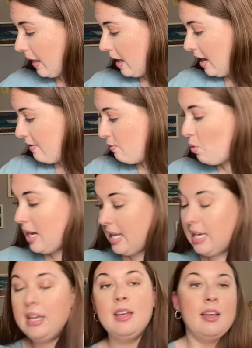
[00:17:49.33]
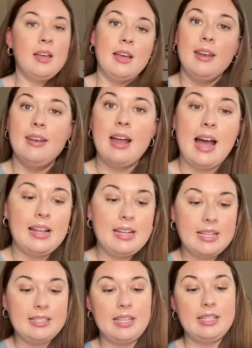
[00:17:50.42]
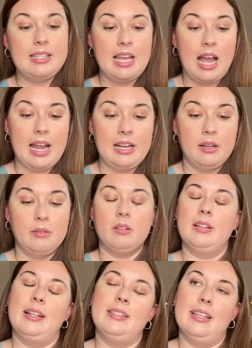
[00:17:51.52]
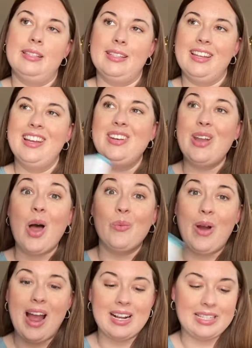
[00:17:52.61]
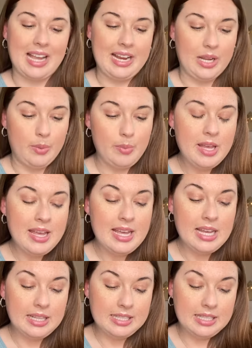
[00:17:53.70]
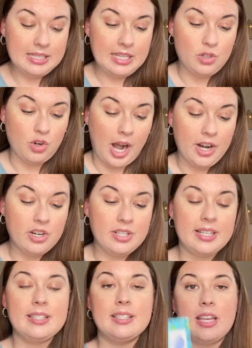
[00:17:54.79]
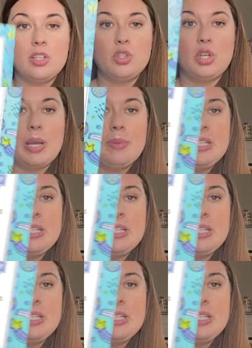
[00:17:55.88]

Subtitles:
I have one non-Scentsy item, not Scentsy, non-wax item. This is the dryer disc in Jammy